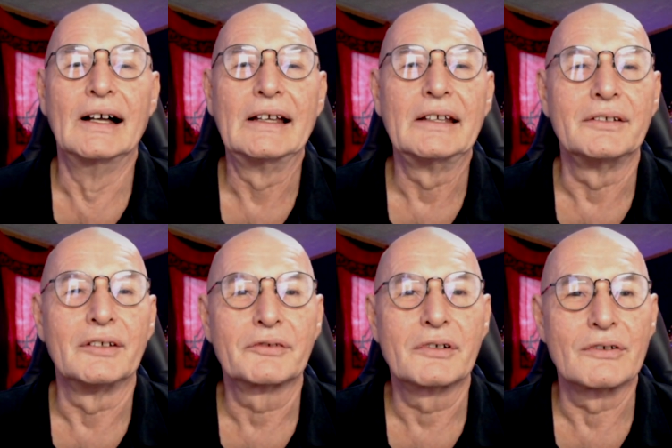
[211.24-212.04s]
And
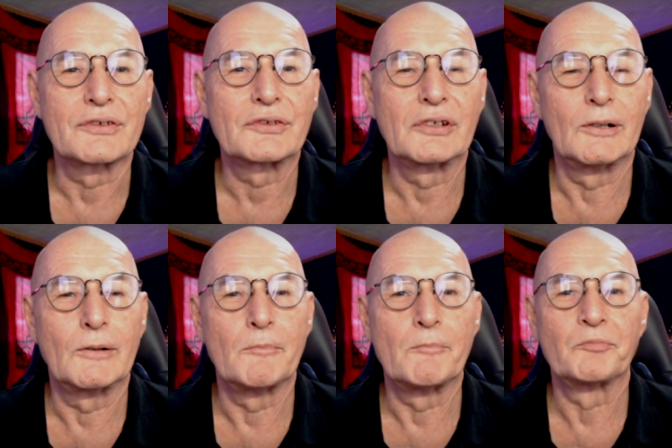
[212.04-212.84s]
of course,
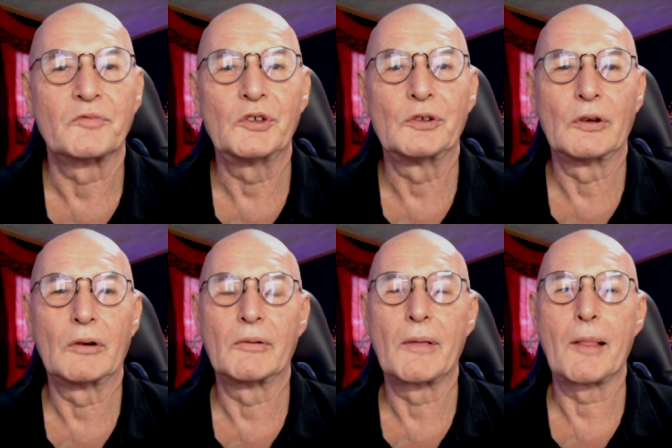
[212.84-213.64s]
um, you
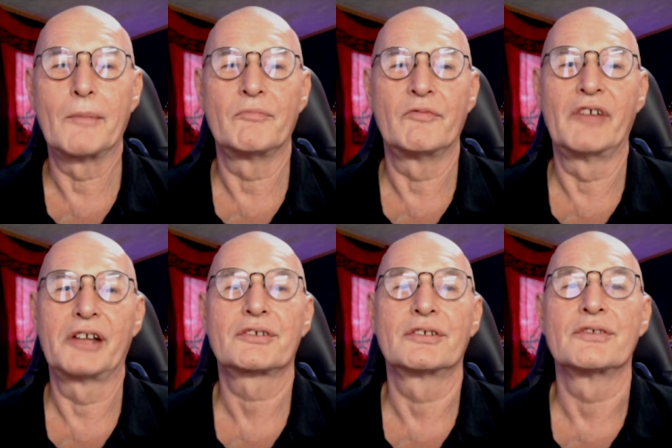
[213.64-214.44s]
know, um,
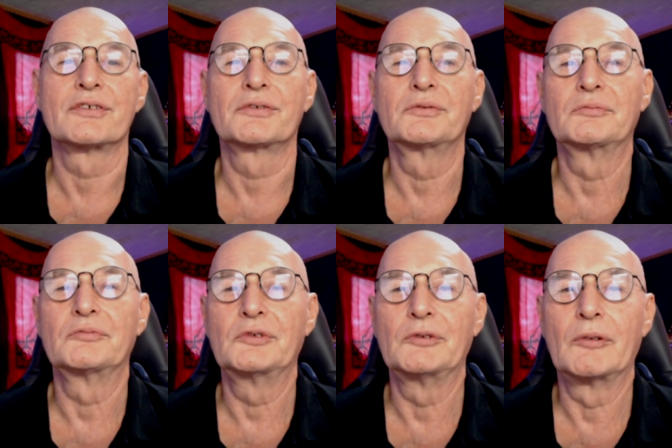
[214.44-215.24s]
veterans,
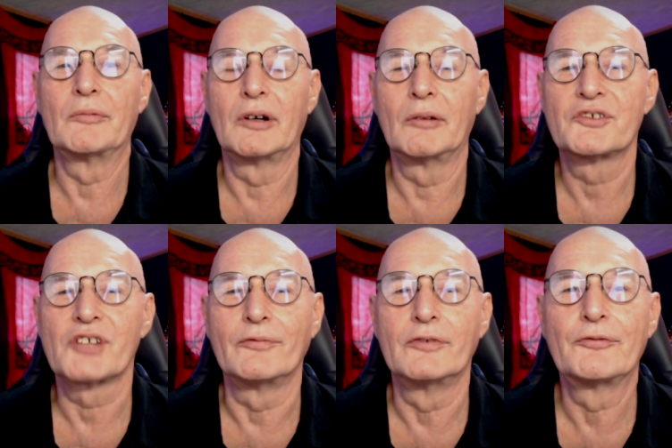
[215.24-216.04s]
you know, um,
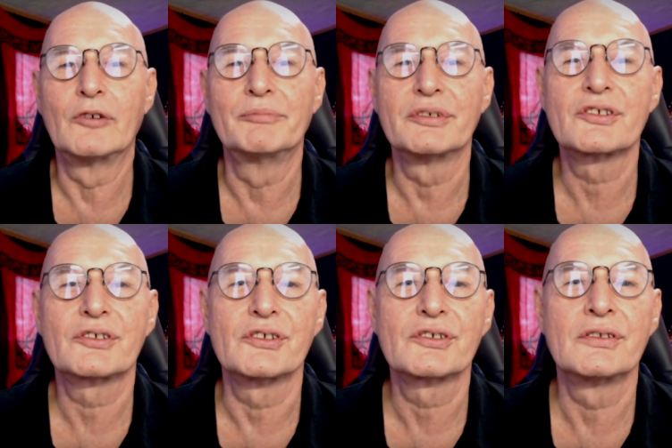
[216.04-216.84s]
suffer from
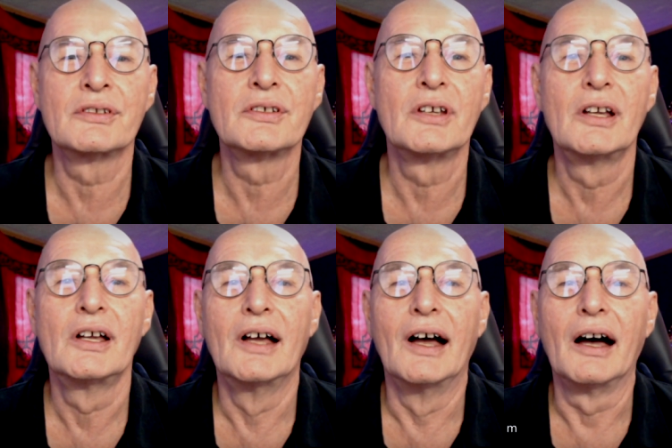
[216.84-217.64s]
persistent
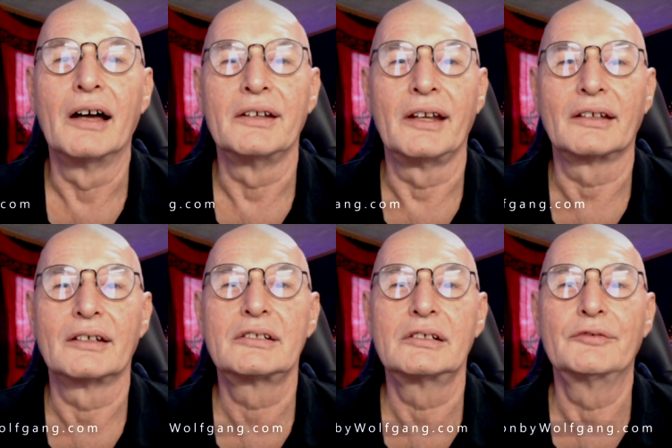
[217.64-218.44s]
uh,
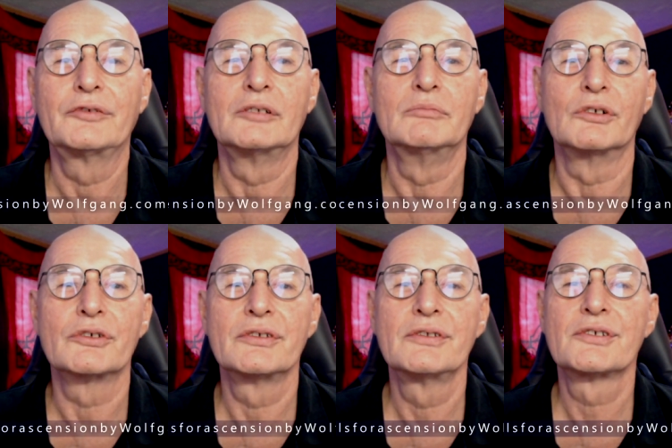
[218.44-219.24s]
negative
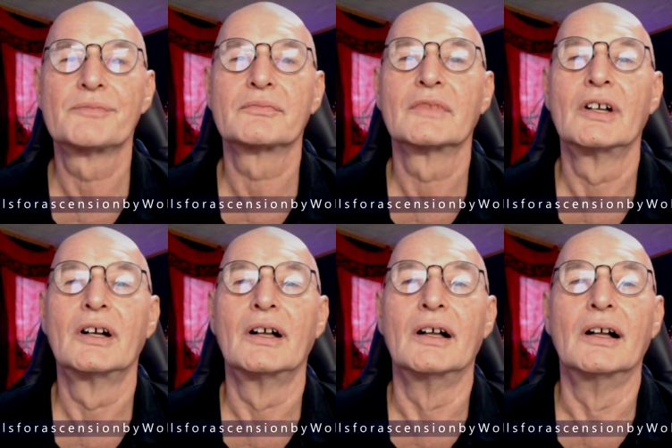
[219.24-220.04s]
emotions.
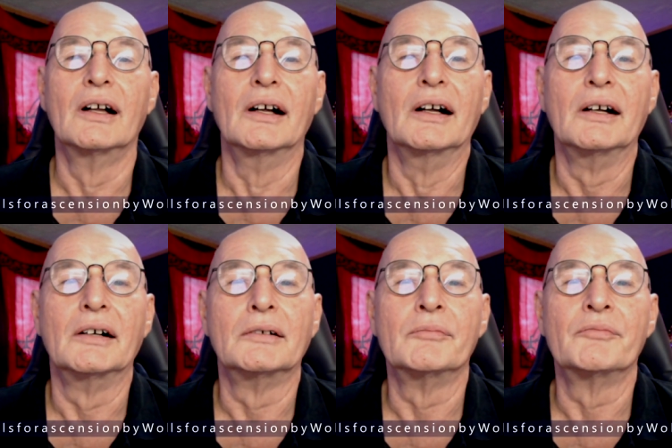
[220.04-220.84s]

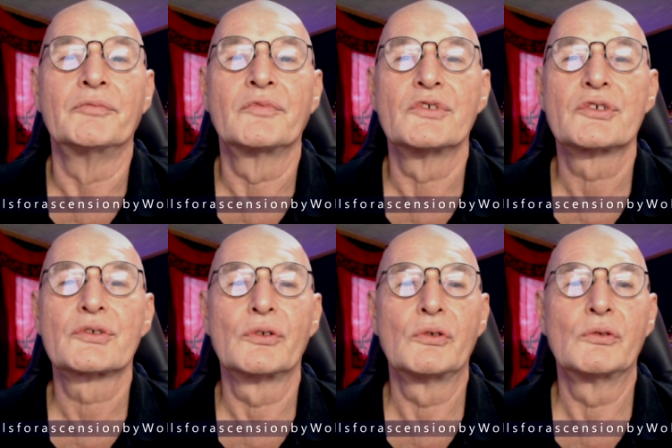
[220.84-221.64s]
Um,
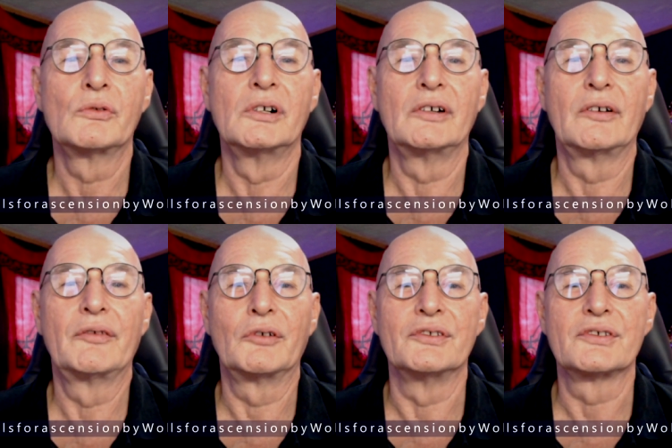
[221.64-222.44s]
so,
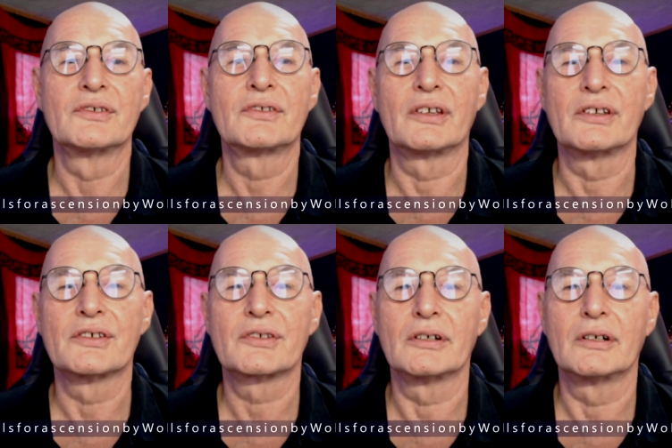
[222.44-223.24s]
for instance, there
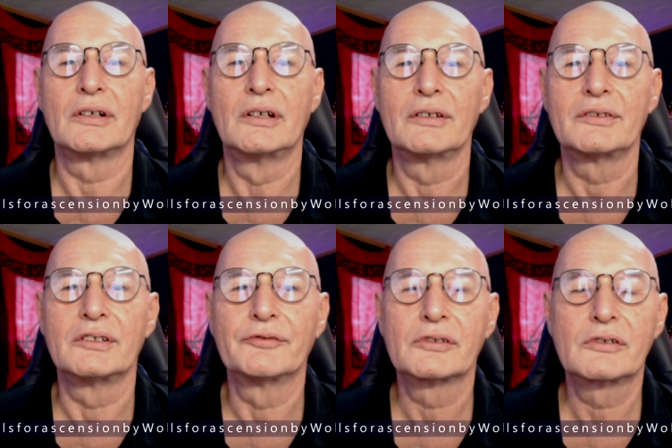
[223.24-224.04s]
is a
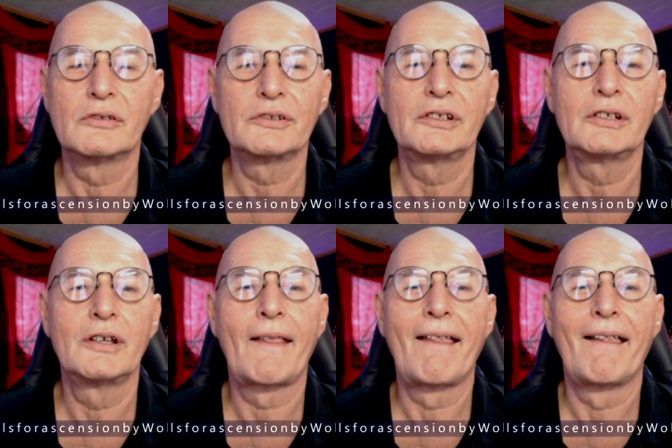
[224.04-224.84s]
difficulty
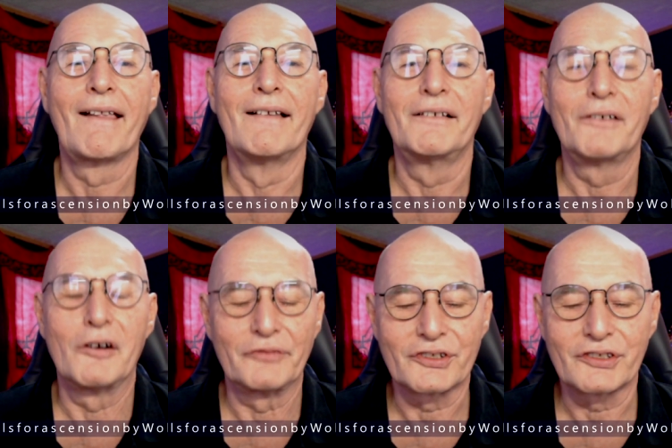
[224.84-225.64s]

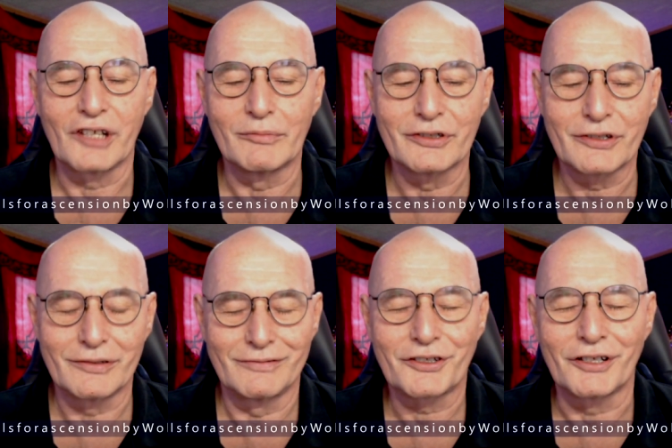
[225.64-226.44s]
of
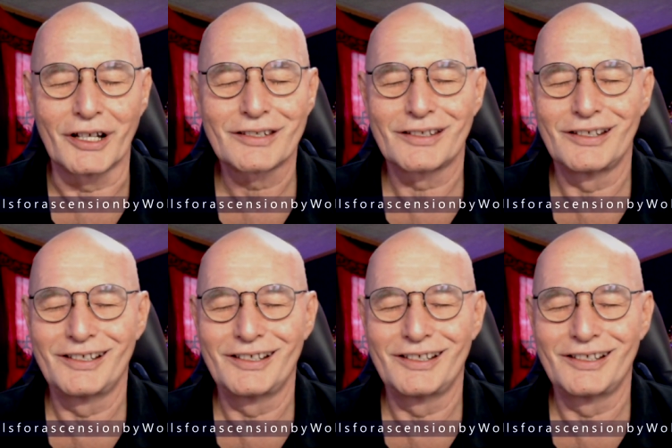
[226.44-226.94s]
establishing trust.